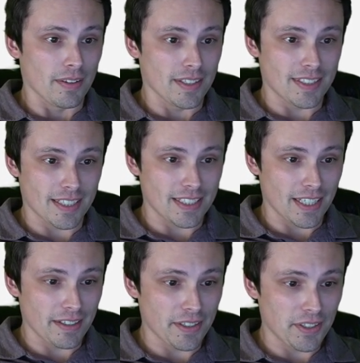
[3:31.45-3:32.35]
The
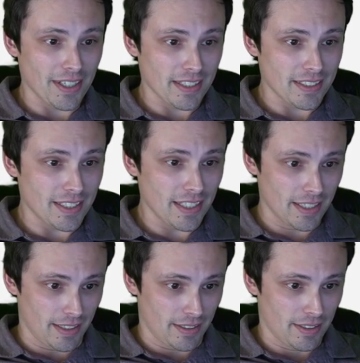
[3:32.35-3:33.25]
6800
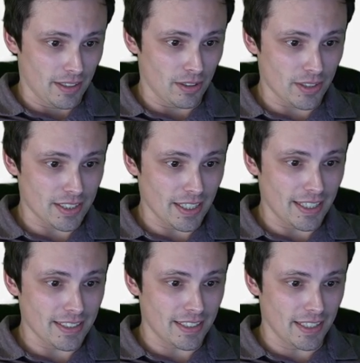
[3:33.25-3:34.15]
XT looks
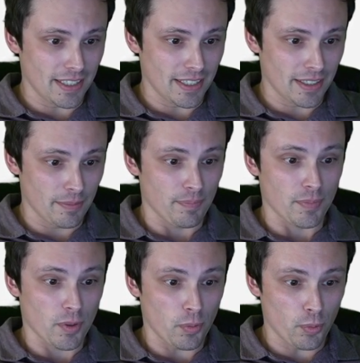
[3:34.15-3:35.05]
like it's getting
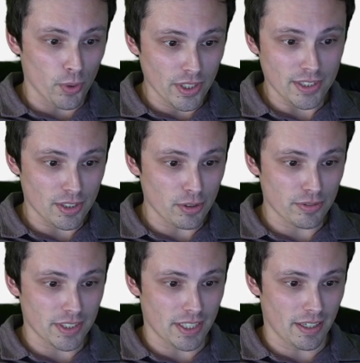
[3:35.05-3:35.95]
worse
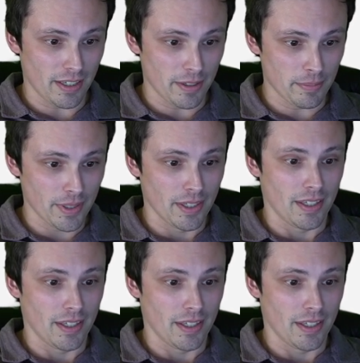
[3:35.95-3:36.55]
over time,